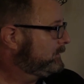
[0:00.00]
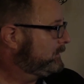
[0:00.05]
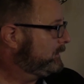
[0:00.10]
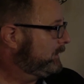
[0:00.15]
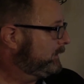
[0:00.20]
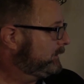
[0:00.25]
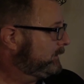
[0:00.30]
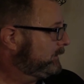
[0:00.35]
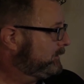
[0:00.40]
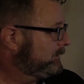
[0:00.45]

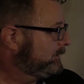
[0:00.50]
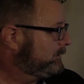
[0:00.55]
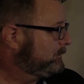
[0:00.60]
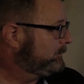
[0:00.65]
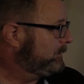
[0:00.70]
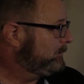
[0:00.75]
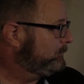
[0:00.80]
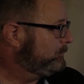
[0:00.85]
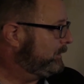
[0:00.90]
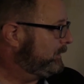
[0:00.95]
I could go to
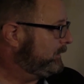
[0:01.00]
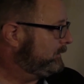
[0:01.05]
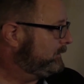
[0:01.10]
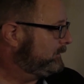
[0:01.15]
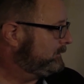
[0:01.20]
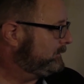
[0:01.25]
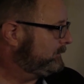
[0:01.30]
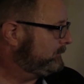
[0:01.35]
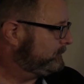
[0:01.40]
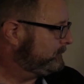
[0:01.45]
my
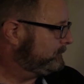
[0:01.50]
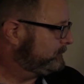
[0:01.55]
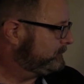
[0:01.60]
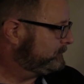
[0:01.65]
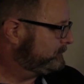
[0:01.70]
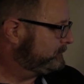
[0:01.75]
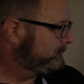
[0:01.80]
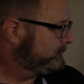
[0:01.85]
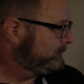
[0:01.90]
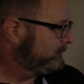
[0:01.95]
button
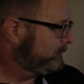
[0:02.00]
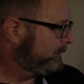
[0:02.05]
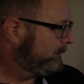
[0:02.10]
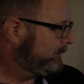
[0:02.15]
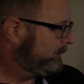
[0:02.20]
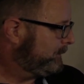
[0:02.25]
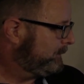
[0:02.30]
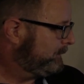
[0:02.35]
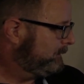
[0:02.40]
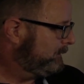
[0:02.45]

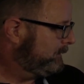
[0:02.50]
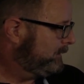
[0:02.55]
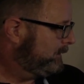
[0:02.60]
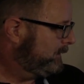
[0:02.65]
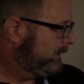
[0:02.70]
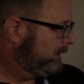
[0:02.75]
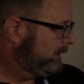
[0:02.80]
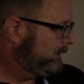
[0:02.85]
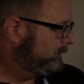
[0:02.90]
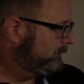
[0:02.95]

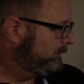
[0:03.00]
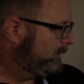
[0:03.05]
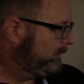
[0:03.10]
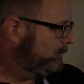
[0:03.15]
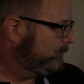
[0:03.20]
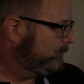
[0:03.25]
and say